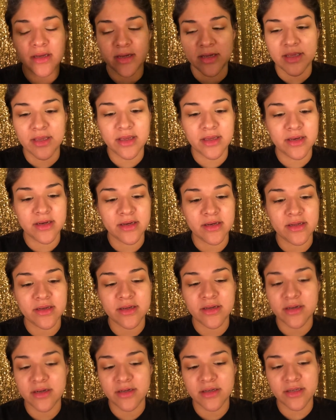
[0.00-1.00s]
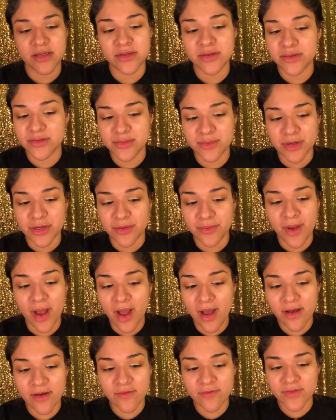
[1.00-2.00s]
Again, use what you
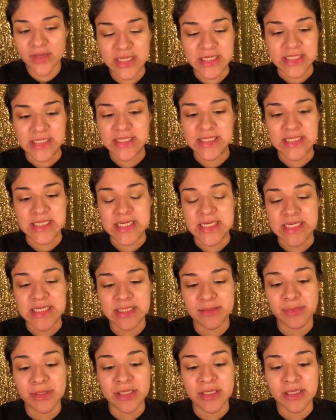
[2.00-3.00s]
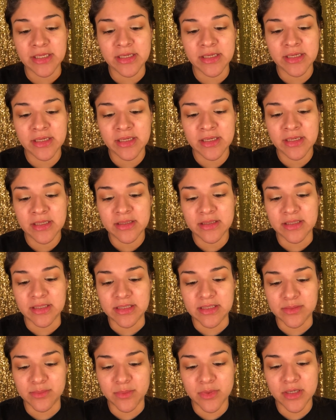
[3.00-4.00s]
have. It doesn't need to be
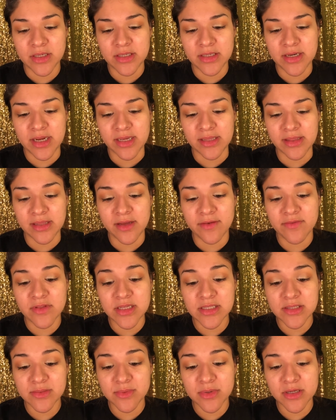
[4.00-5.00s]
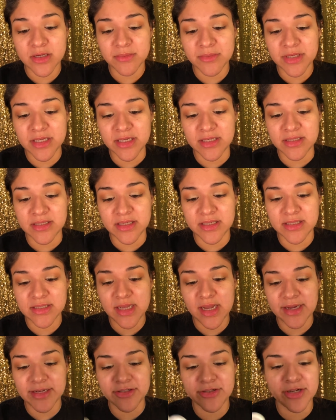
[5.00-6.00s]
this one. I love this one because it is
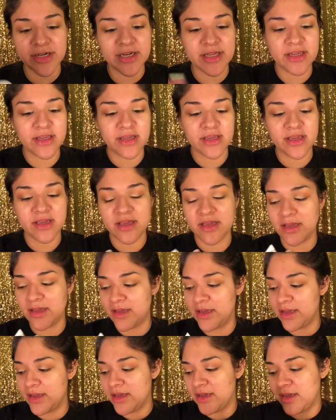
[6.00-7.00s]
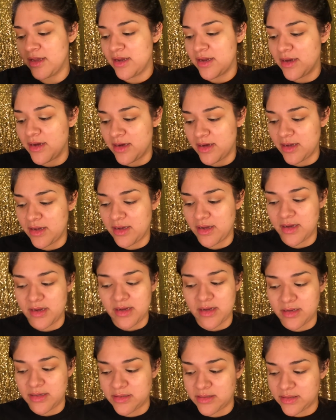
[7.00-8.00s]
hydrating
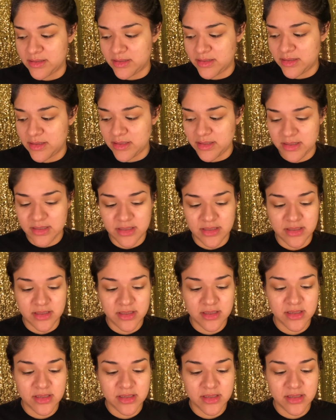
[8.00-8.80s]
and it